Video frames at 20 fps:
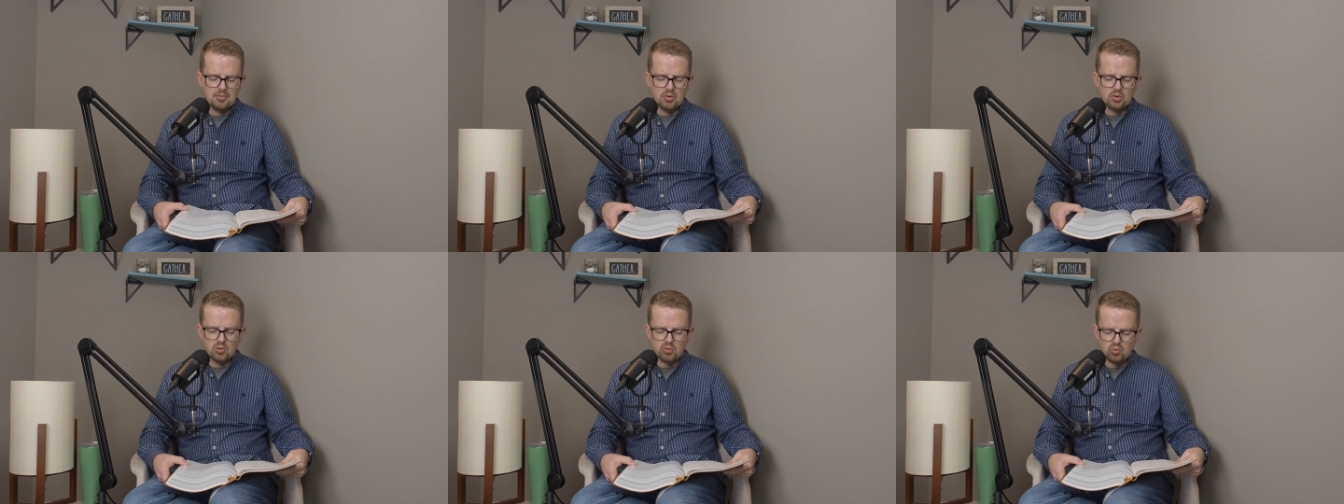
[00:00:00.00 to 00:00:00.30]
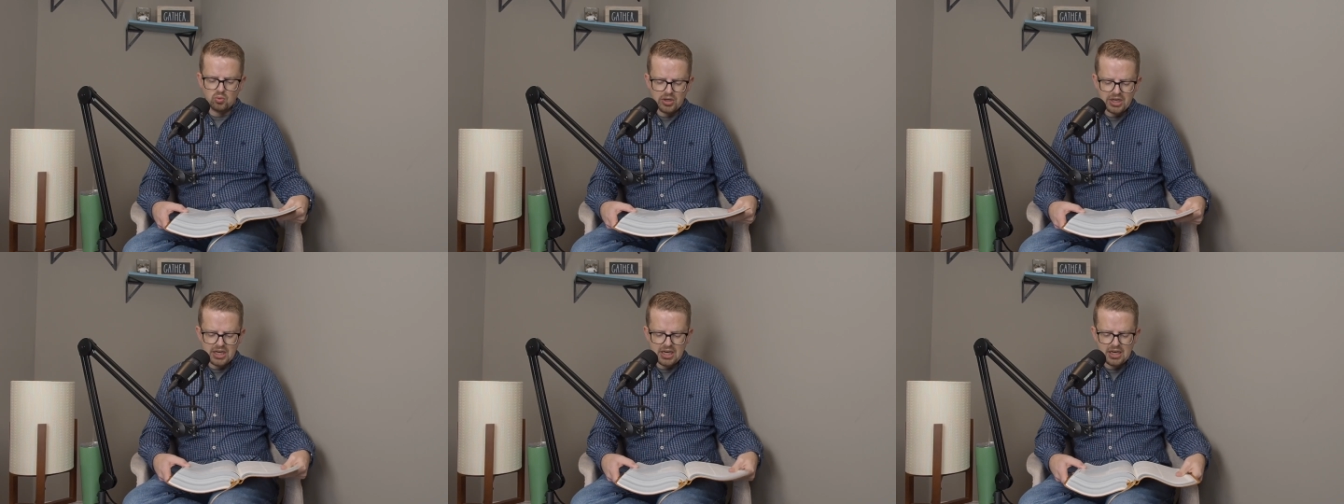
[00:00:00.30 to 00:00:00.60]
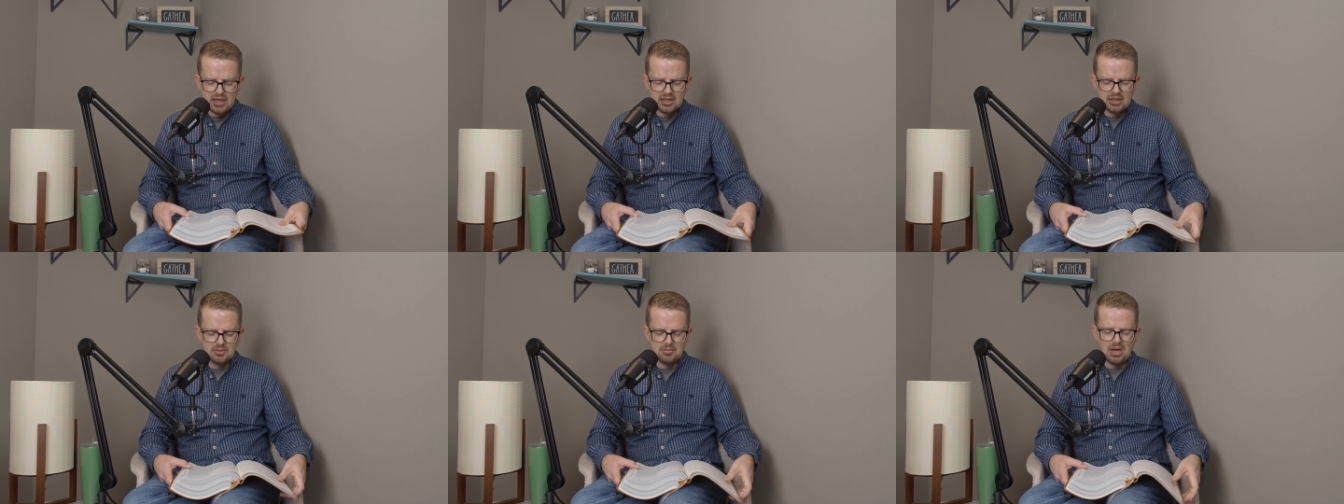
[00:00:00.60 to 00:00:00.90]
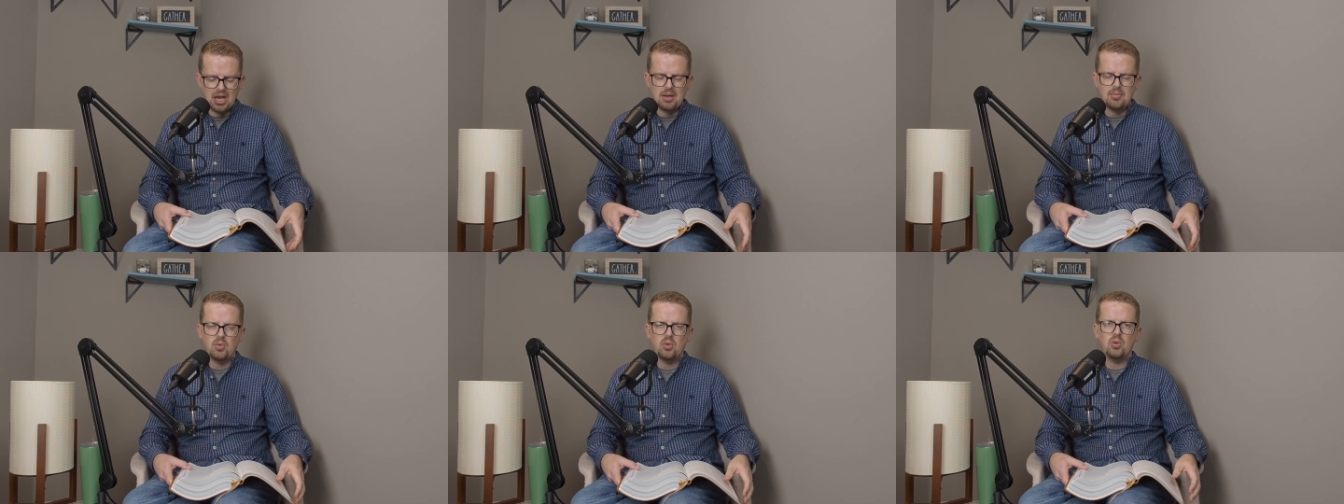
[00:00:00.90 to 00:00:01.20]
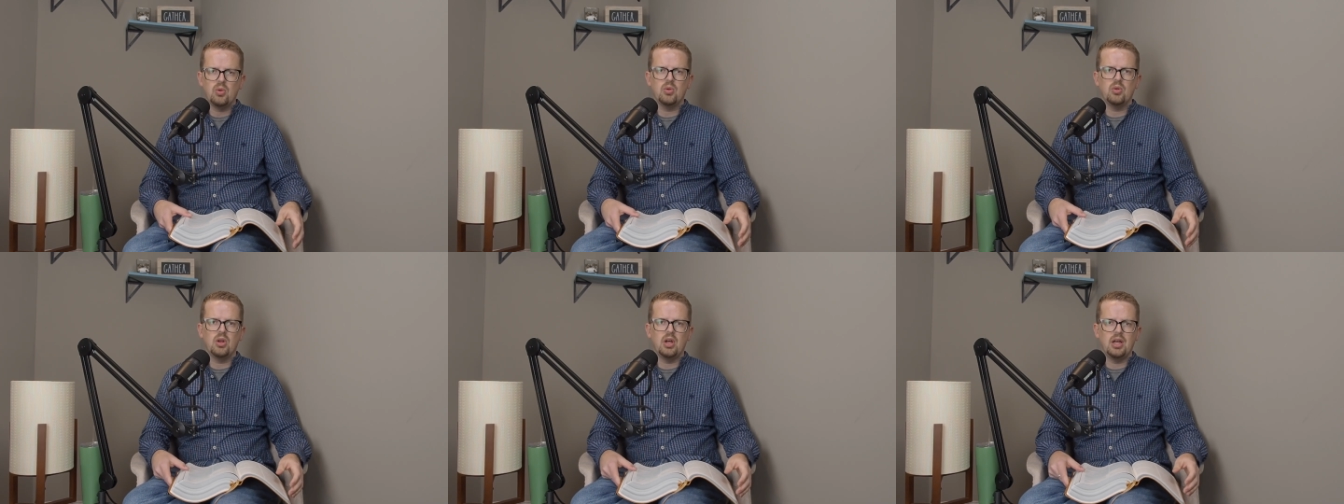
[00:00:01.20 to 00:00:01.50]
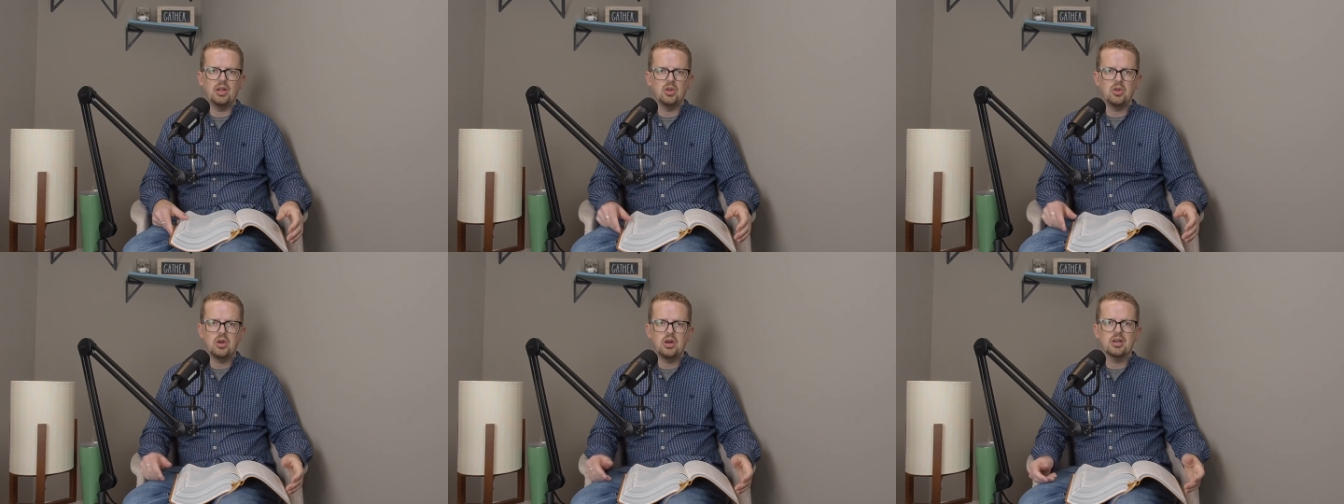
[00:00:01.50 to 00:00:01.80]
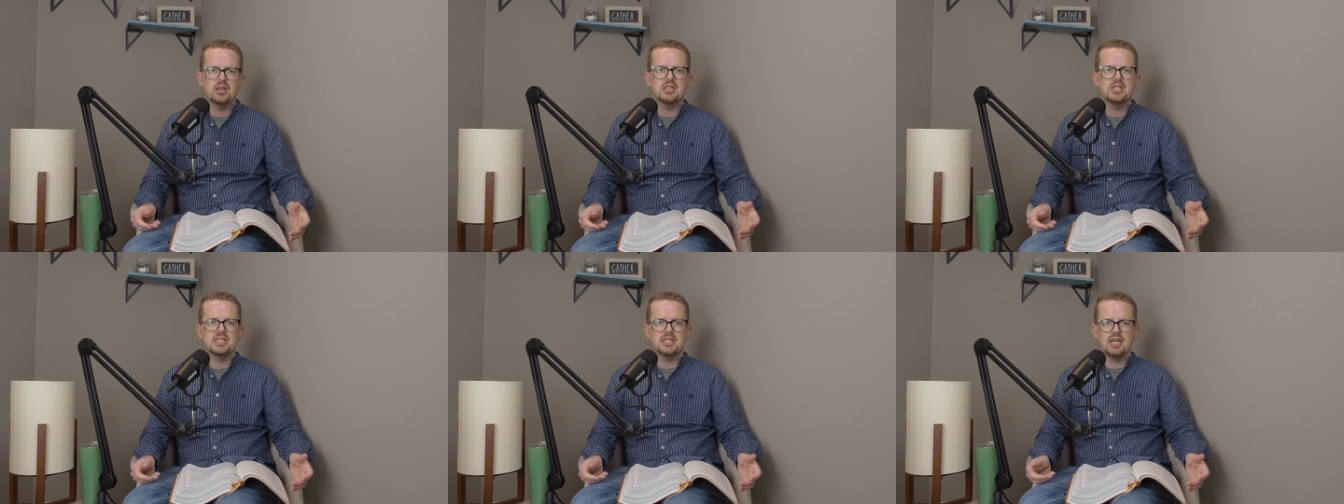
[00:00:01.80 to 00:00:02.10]
reading the Bible
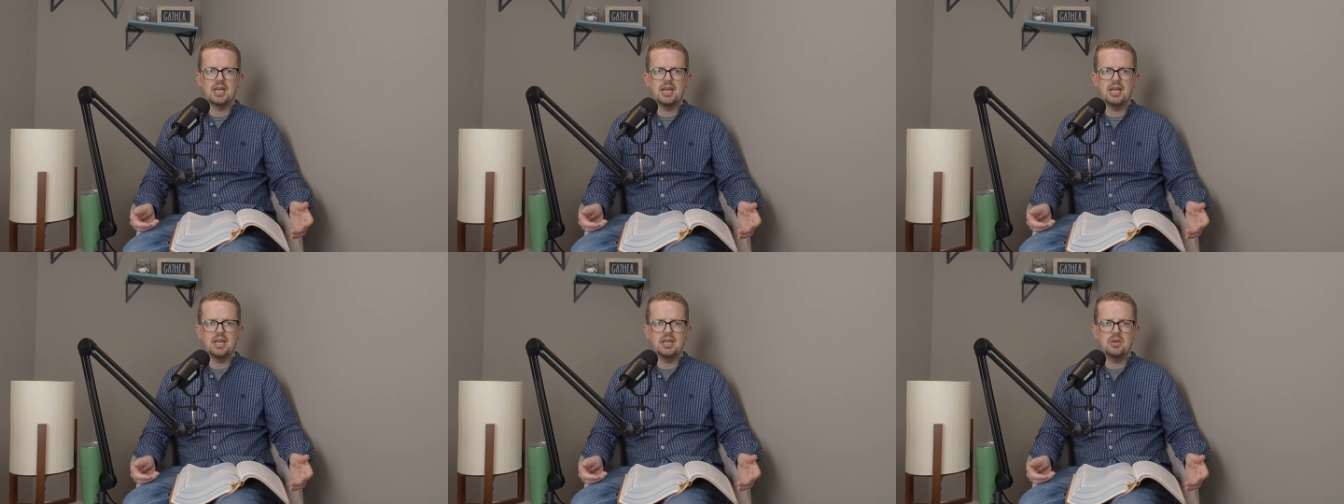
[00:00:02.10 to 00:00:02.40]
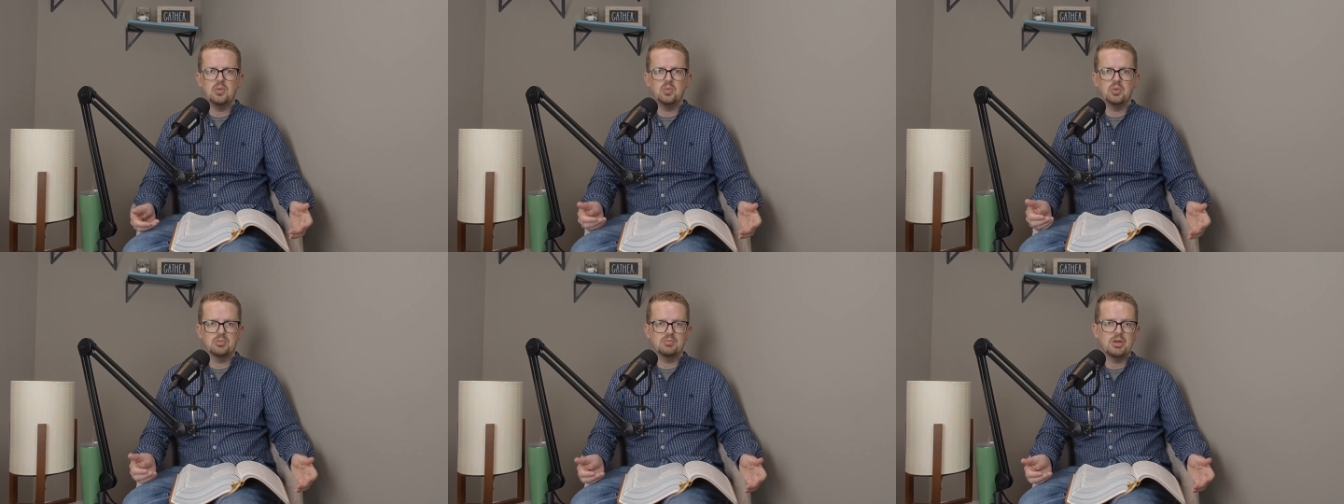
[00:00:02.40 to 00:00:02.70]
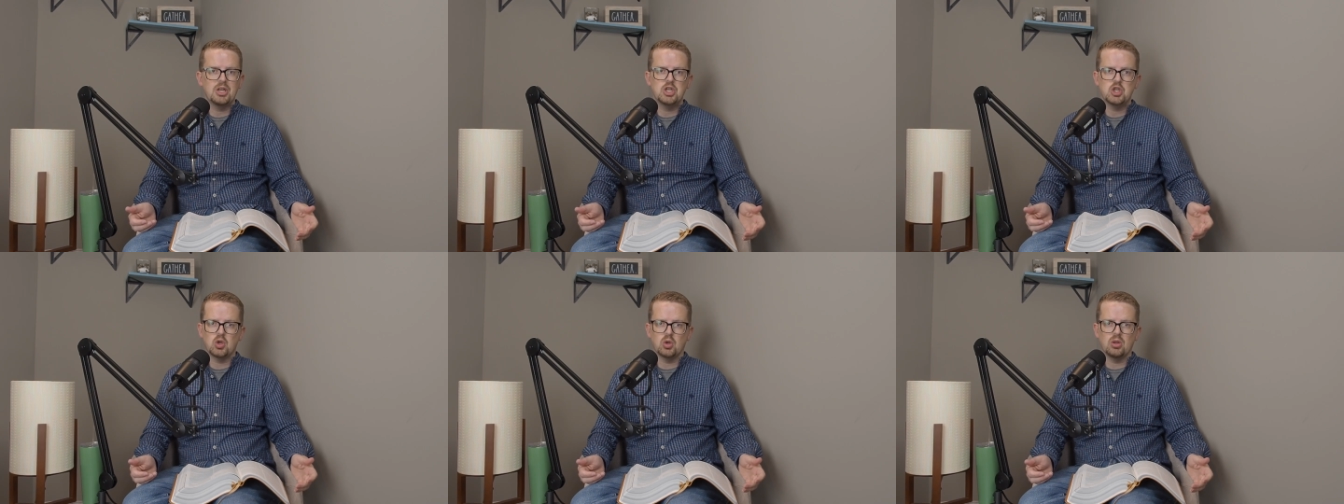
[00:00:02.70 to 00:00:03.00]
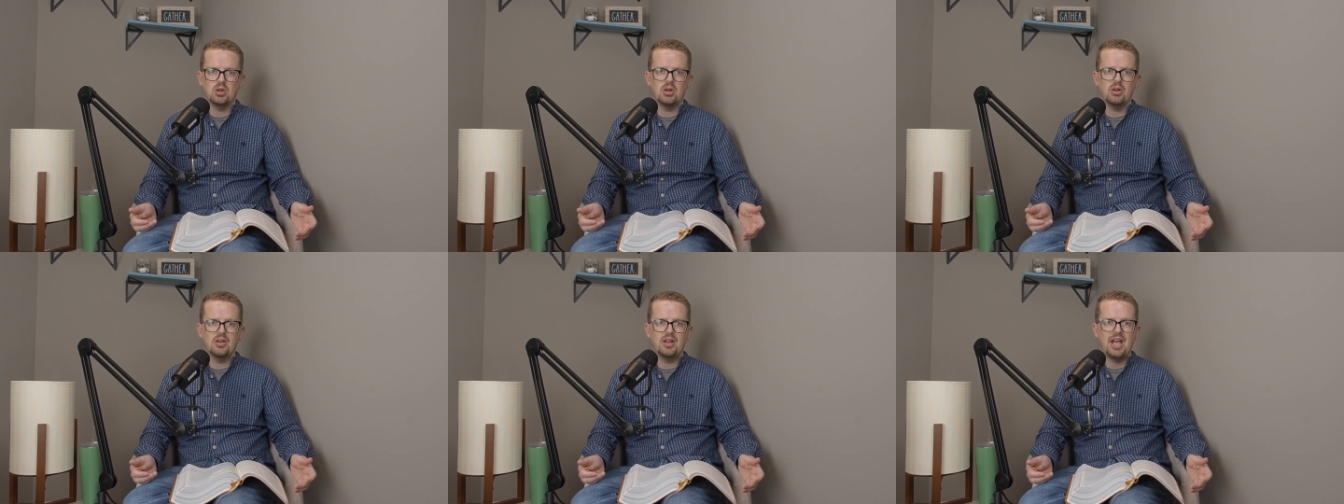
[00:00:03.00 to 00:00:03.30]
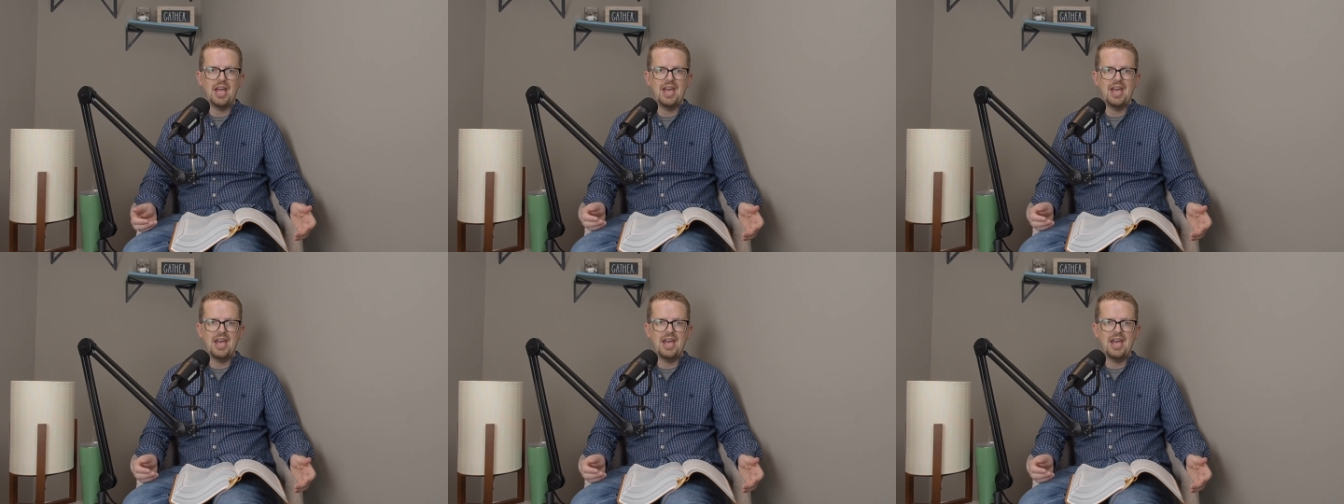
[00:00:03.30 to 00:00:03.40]
alongside with my journal.